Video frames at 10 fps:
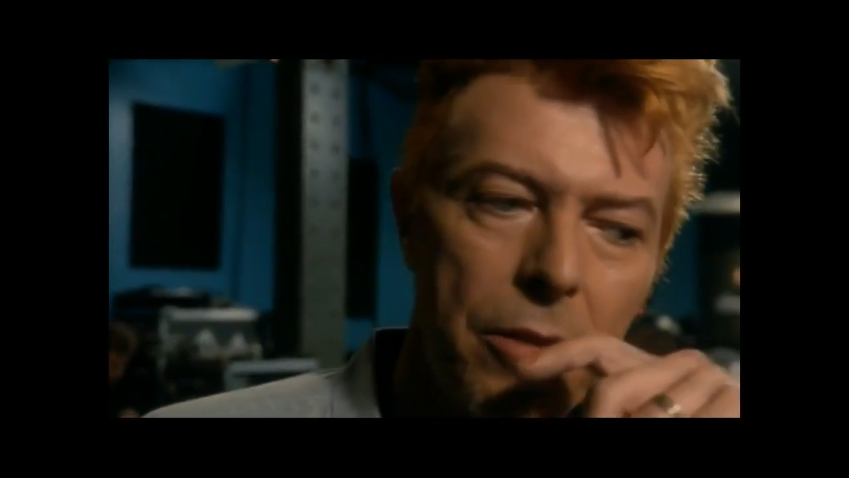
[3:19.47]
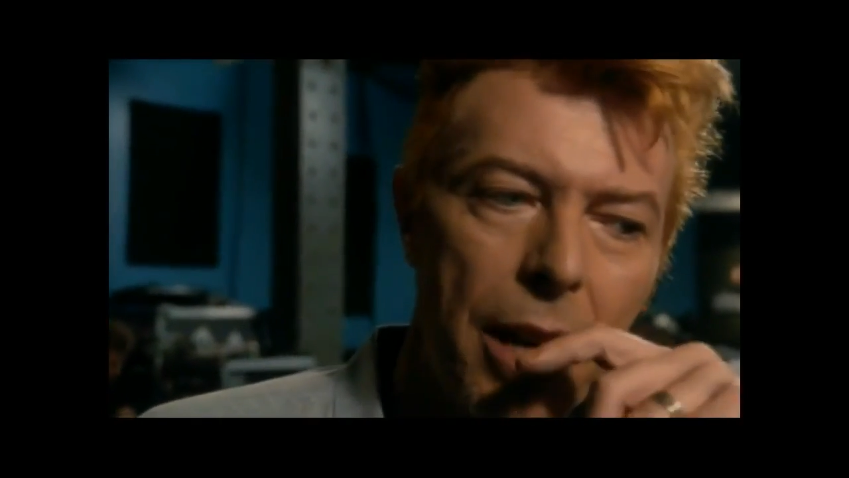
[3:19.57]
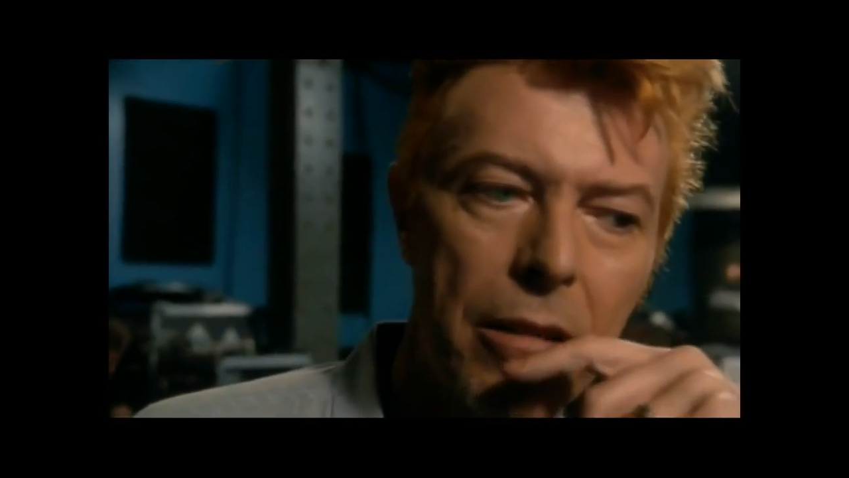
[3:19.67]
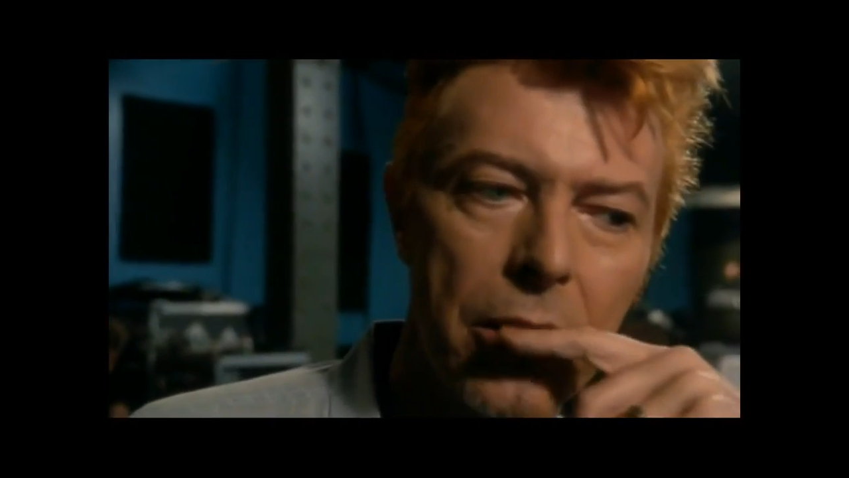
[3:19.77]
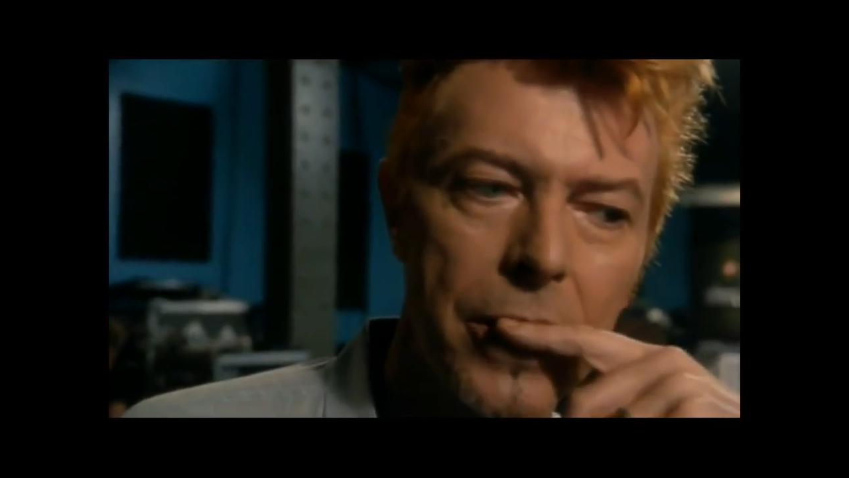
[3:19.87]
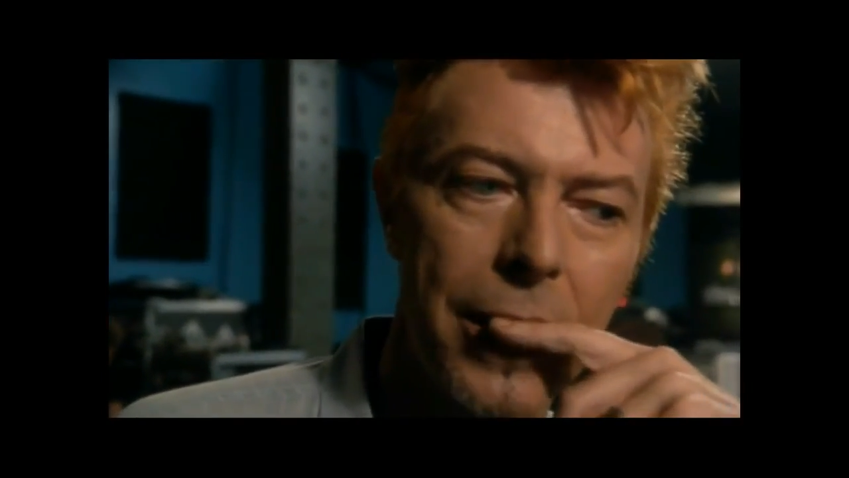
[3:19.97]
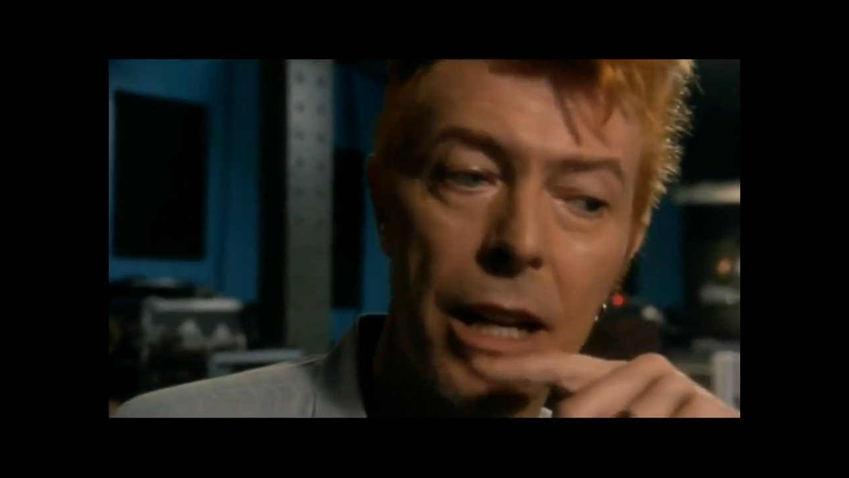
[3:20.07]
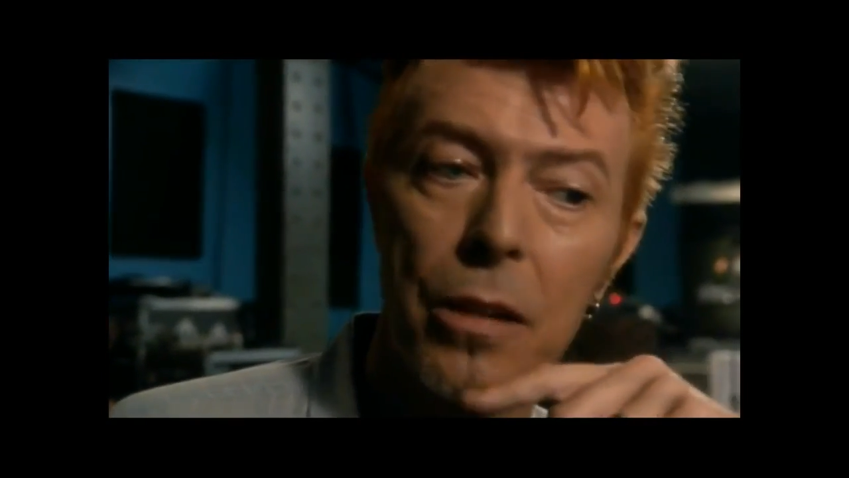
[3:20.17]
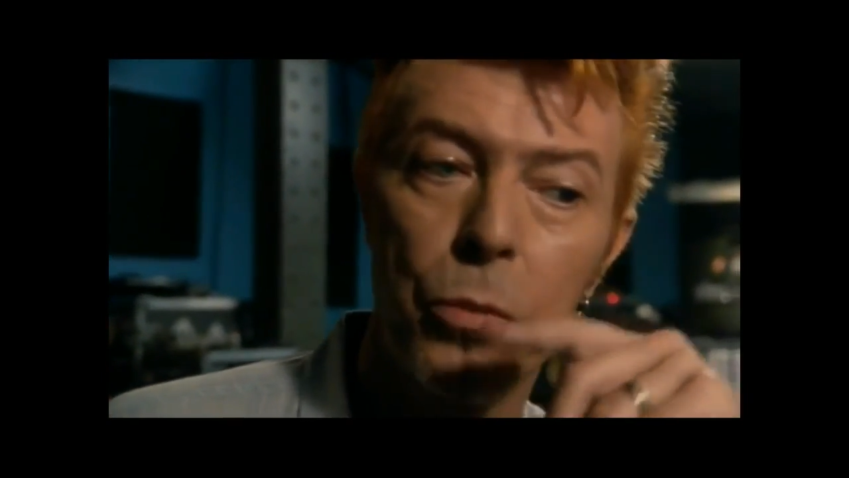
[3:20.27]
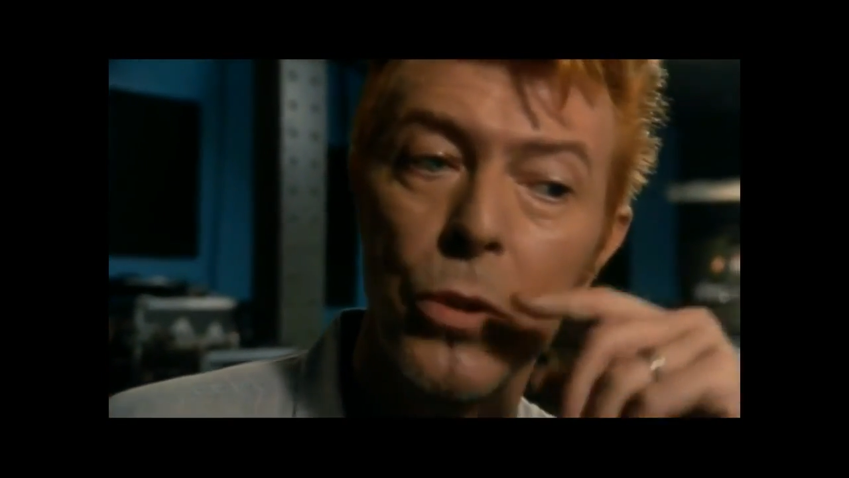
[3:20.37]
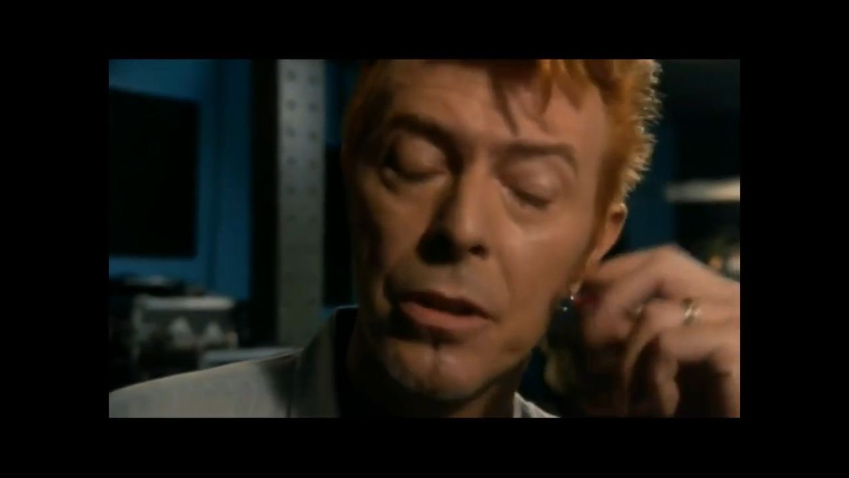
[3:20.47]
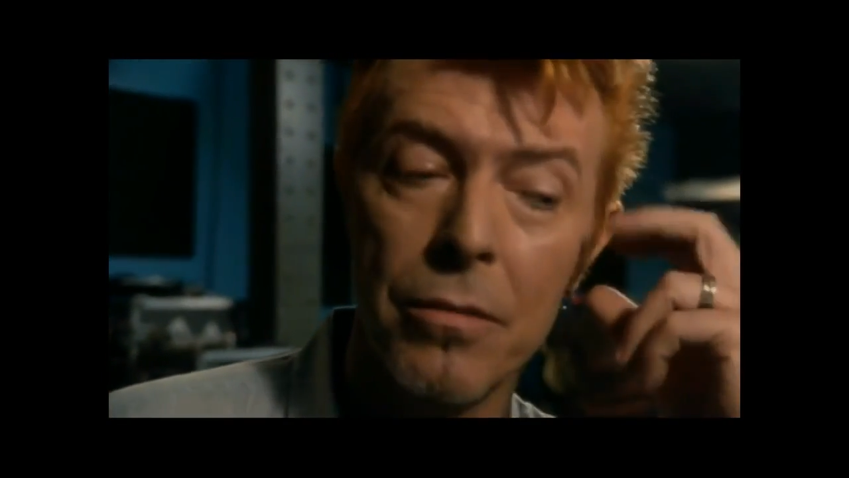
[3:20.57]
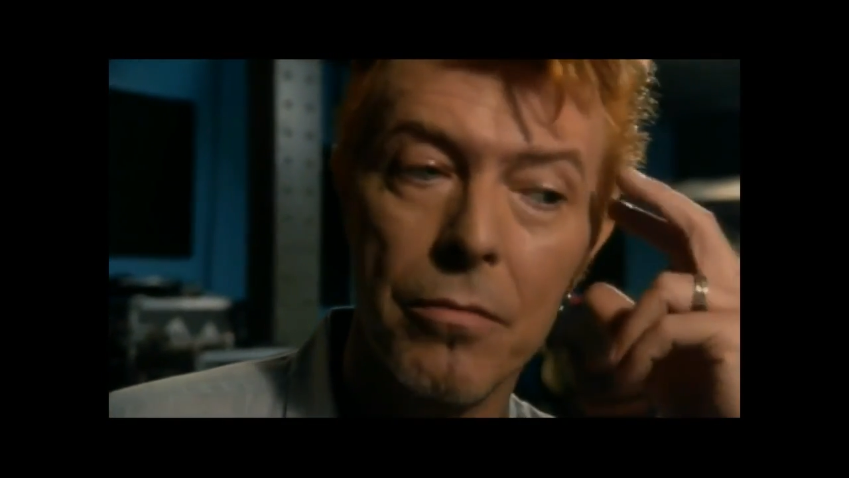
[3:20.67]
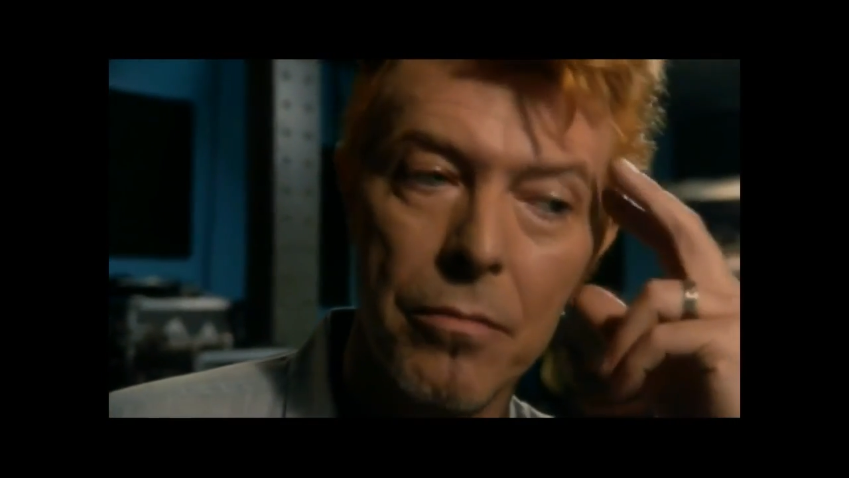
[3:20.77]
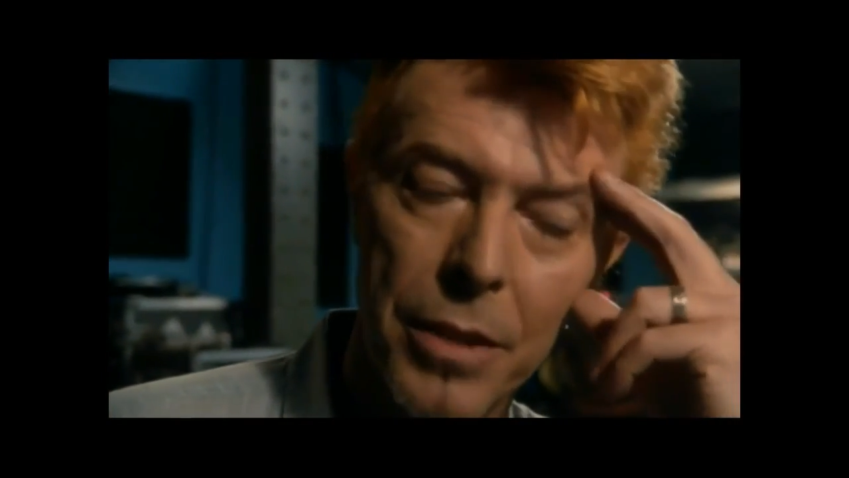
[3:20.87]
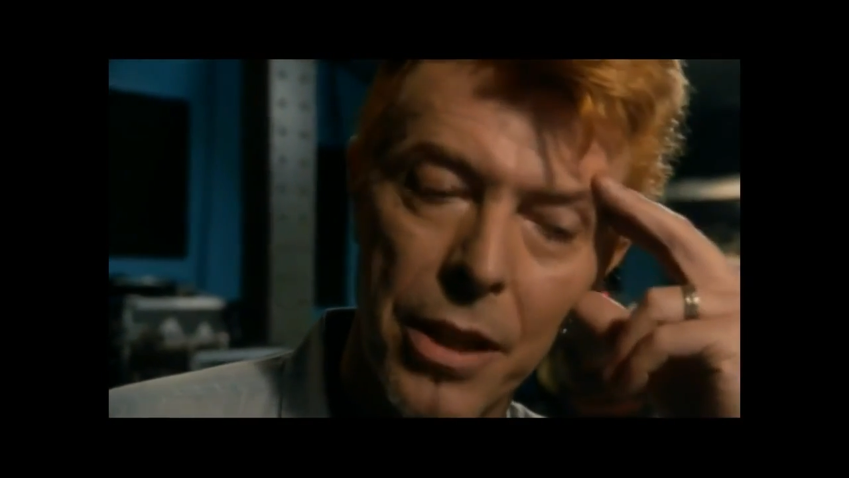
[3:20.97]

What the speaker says: to areas that I wouldn't